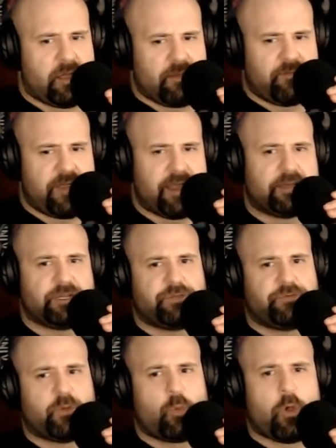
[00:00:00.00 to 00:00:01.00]
advantage
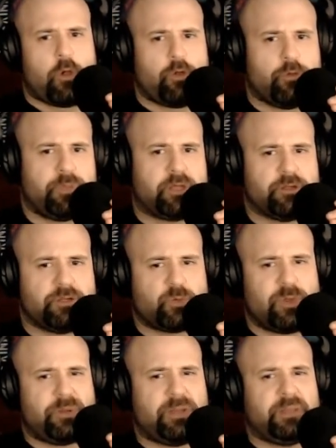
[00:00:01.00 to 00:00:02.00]
of the world because
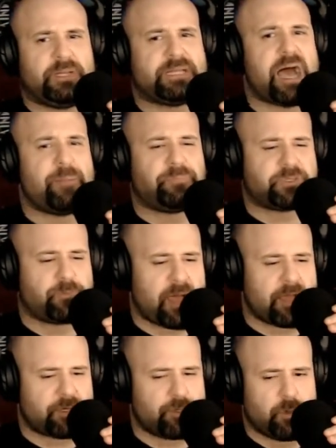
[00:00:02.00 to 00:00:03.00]
we've been in the top
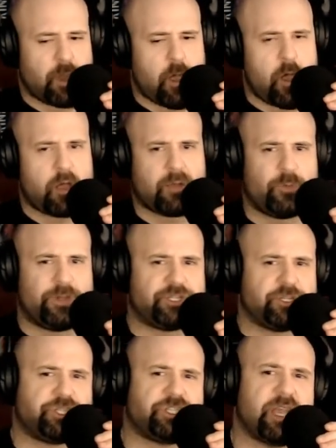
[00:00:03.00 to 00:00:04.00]
spot too long and we
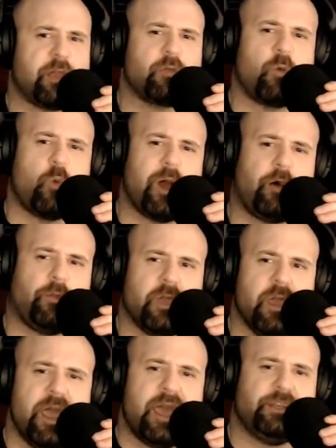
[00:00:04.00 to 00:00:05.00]
should share the
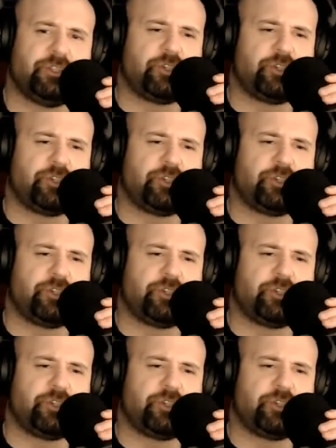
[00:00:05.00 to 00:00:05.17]
wealth and